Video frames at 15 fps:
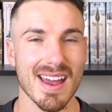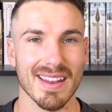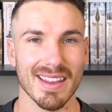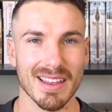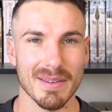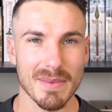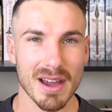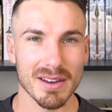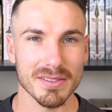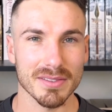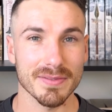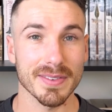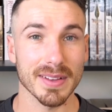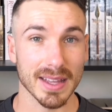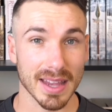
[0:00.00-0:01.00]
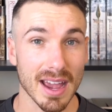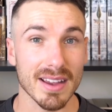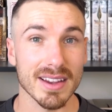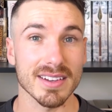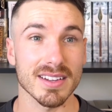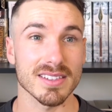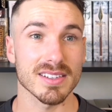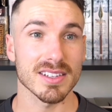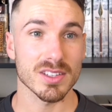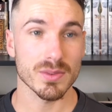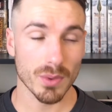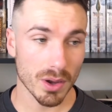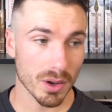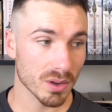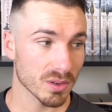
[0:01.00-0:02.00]
and the amount of filling out he does in his
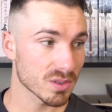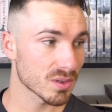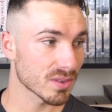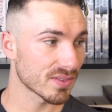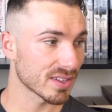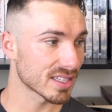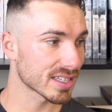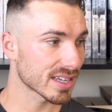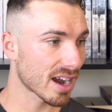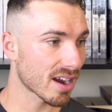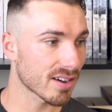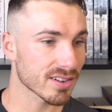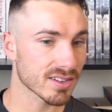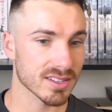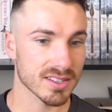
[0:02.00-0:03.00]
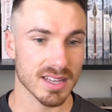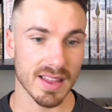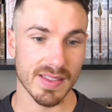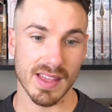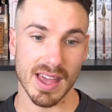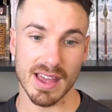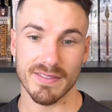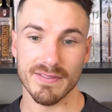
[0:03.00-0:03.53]
worlds with his characters and their